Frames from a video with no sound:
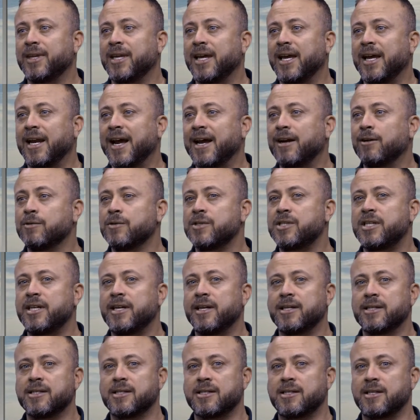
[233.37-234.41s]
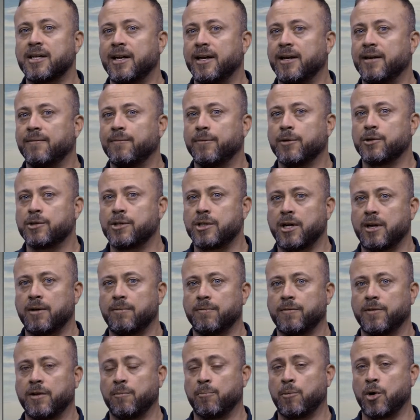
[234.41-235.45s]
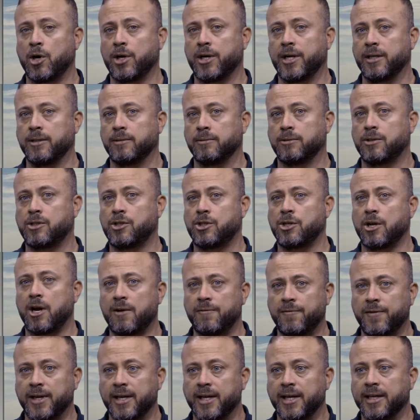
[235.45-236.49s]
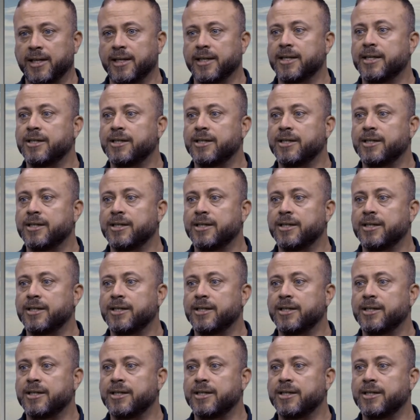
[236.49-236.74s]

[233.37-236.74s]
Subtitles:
And I don't see it as a sign of the market softening.